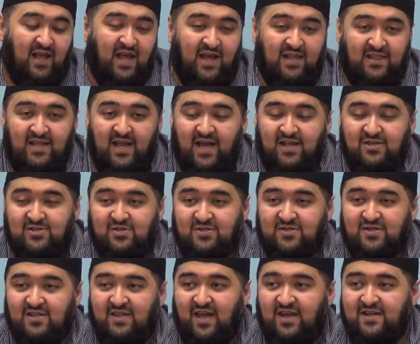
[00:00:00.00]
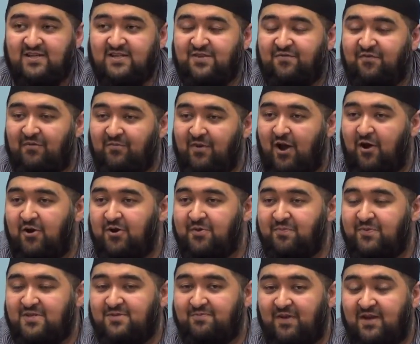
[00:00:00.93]
And the answer to that is, from our
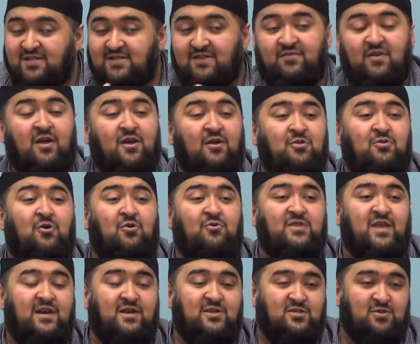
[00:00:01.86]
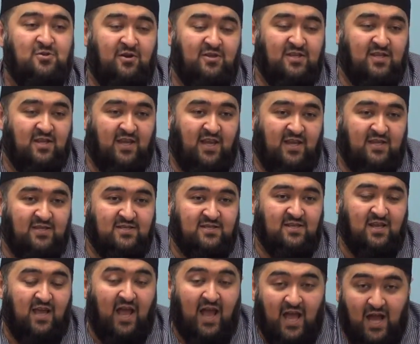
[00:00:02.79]
perspective, no, that is not the
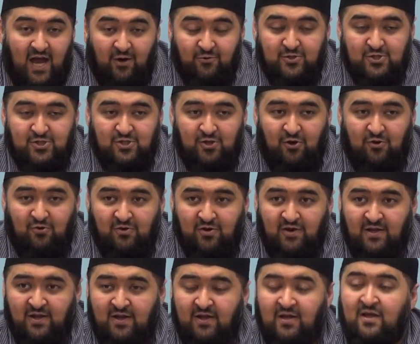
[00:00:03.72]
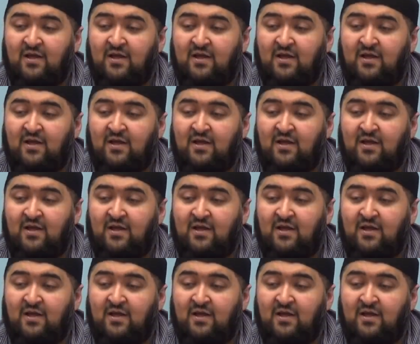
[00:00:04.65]
case. How so?